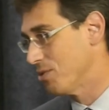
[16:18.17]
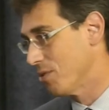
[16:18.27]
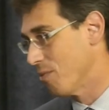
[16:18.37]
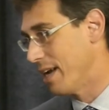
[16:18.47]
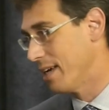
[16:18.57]

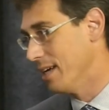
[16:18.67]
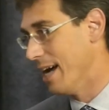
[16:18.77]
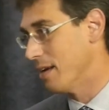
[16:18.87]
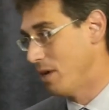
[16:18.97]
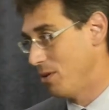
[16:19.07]
are running
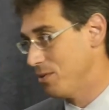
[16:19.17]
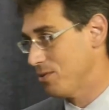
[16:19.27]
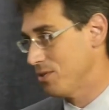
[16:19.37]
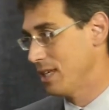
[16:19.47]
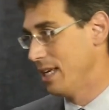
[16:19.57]

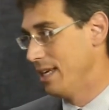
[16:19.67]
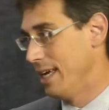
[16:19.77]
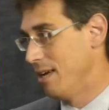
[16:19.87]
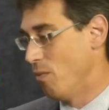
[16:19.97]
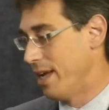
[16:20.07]
unopposed,
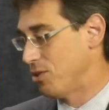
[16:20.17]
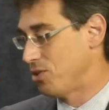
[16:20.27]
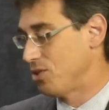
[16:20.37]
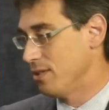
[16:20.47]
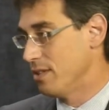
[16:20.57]
in
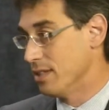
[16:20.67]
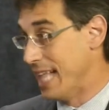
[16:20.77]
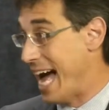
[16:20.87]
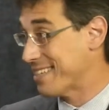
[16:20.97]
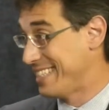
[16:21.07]
which the
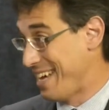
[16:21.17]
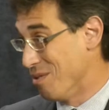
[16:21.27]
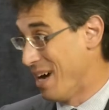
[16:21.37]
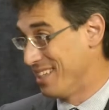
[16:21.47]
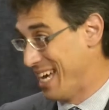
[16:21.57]
last
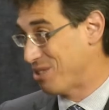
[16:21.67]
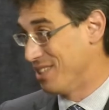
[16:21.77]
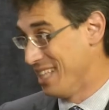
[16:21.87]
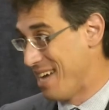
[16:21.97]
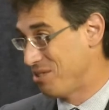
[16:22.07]
statewide
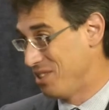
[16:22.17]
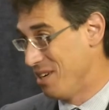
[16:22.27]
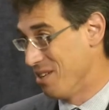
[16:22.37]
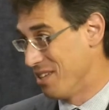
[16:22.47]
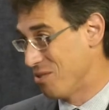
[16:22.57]
election last
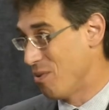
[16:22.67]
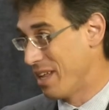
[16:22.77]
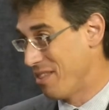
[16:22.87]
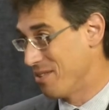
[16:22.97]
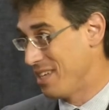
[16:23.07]
year, the
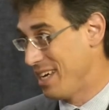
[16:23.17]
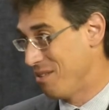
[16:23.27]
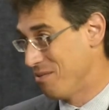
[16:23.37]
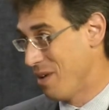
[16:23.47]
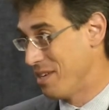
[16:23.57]

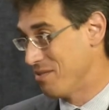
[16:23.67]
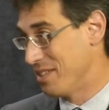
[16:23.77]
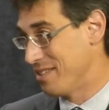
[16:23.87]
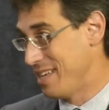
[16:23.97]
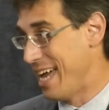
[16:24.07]
2013 race for
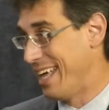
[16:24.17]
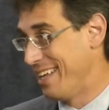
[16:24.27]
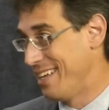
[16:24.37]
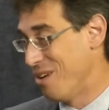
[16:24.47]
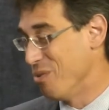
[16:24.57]
the
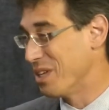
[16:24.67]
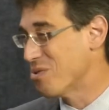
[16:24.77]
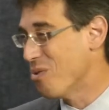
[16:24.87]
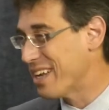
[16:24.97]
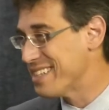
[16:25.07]
Senate, only
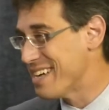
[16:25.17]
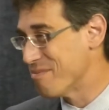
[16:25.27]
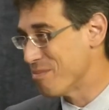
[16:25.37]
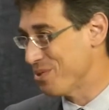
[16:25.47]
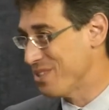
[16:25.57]

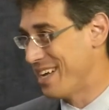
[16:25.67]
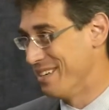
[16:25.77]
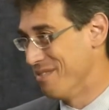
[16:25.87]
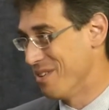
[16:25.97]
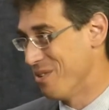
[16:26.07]
27%
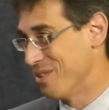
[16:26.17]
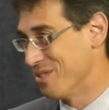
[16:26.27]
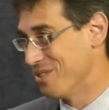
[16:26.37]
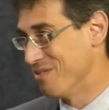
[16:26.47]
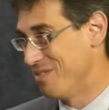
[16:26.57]
of
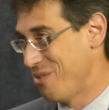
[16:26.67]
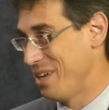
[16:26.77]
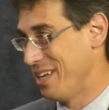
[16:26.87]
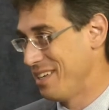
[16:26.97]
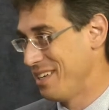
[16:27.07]
voters voted.